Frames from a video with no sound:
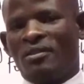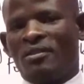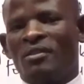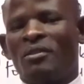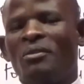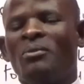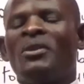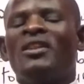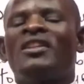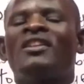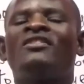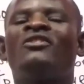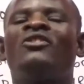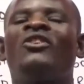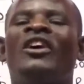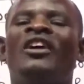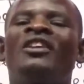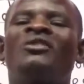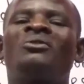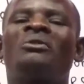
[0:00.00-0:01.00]
which is
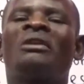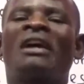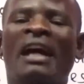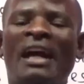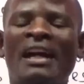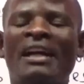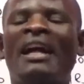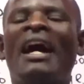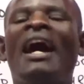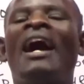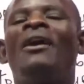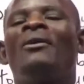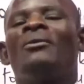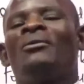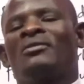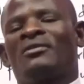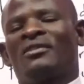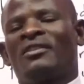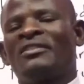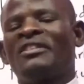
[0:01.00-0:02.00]
going to carry out
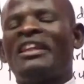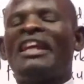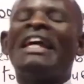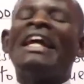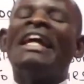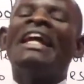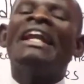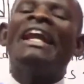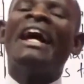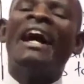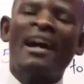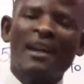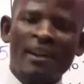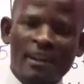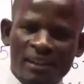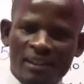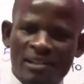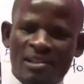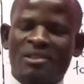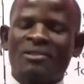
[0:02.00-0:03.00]
the
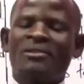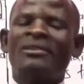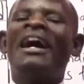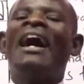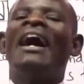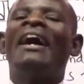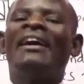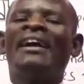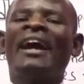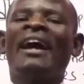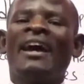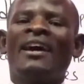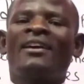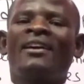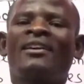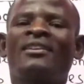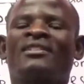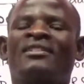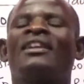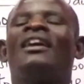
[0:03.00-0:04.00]
inhalation and
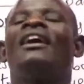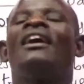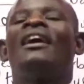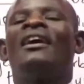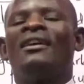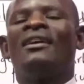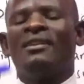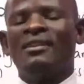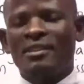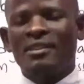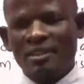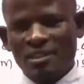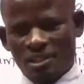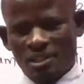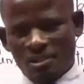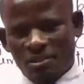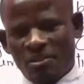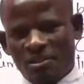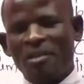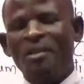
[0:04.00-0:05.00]

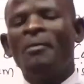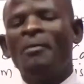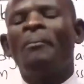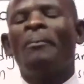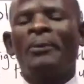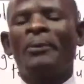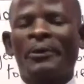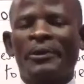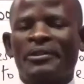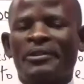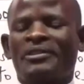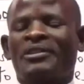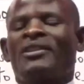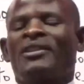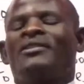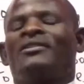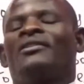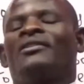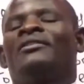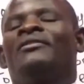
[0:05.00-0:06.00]
exhalation process.
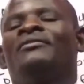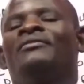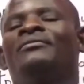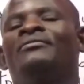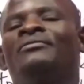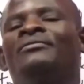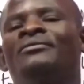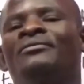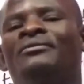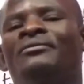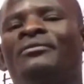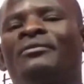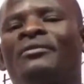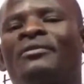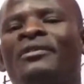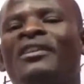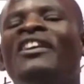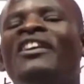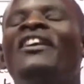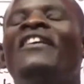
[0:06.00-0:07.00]

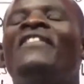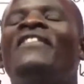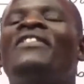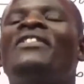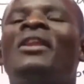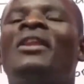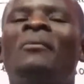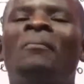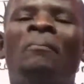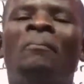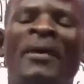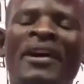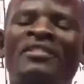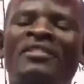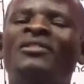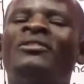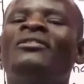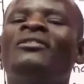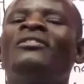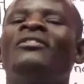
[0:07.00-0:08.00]
The
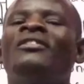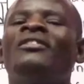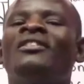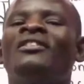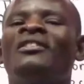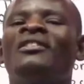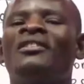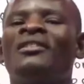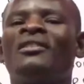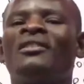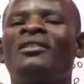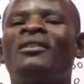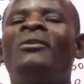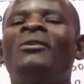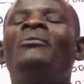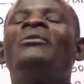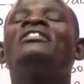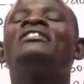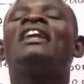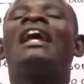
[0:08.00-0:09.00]
person who
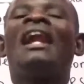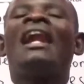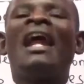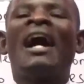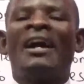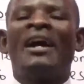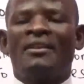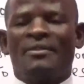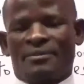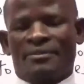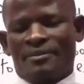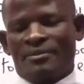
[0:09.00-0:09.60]
is alive